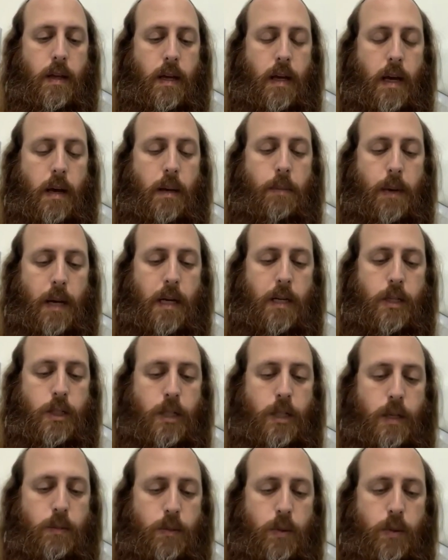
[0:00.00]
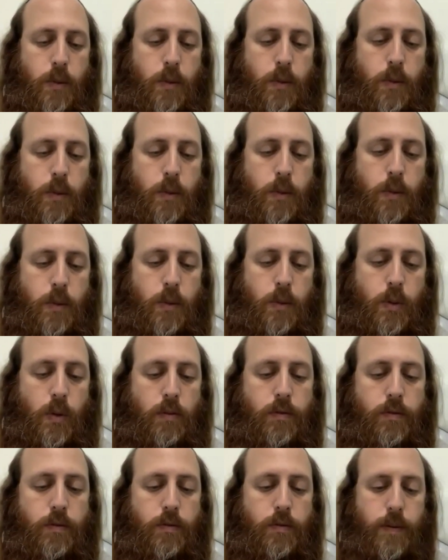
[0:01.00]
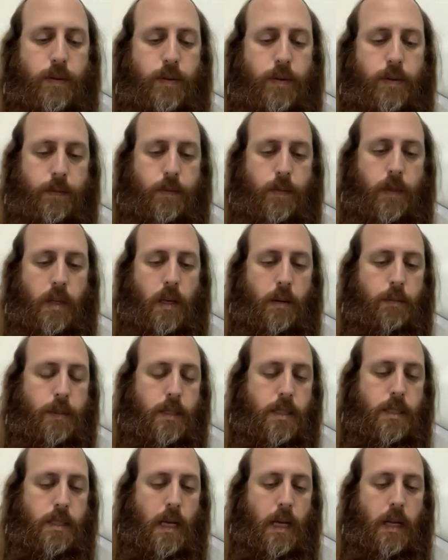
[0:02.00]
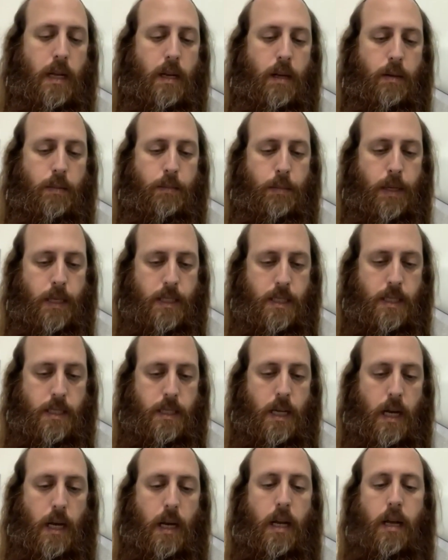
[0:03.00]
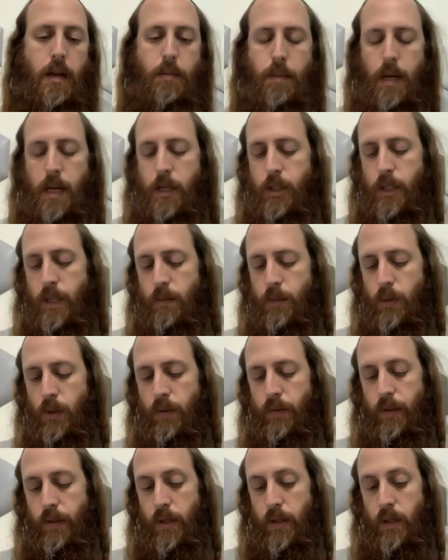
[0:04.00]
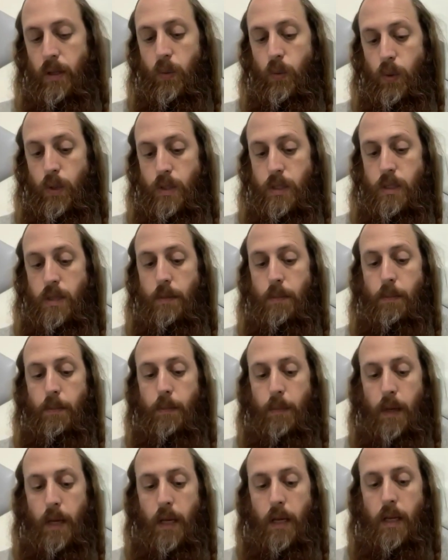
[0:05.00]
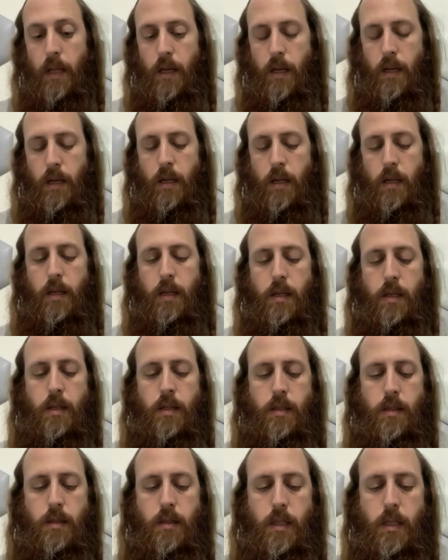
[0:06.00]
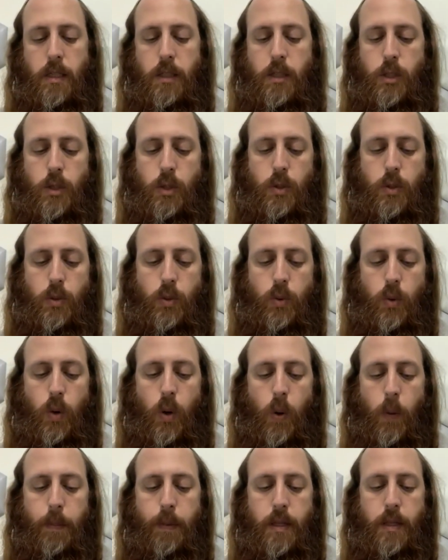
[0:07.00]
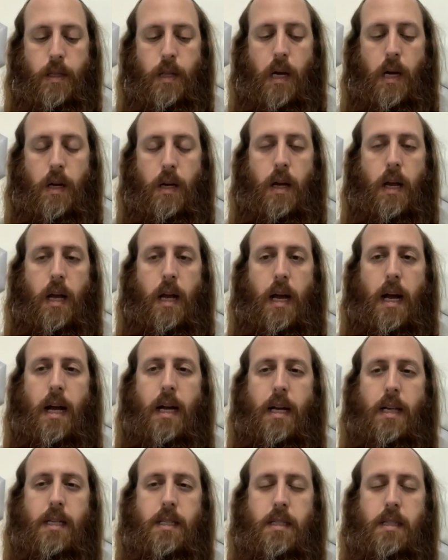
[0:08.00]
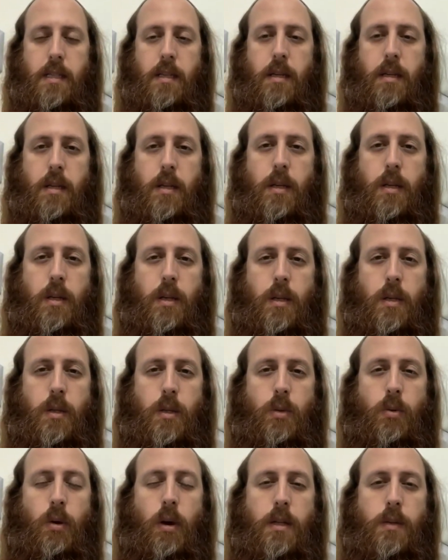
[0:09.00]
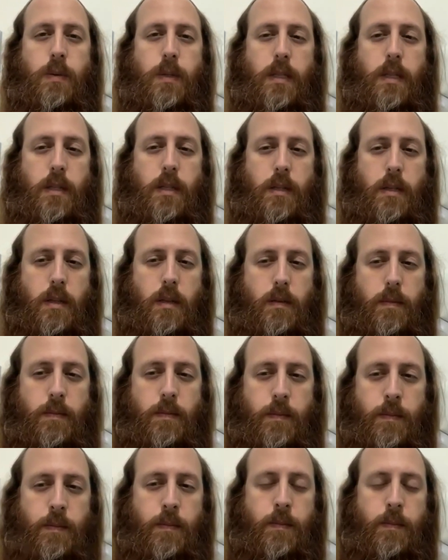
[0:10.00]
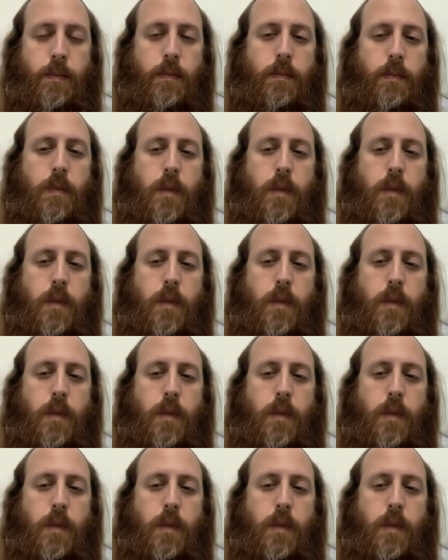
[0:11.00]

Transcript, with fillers: Baal Shem Tov, Rabbi Israel ben Sarah, Baal Shem Tov, that he was the main teacher who opened our eyes 200 and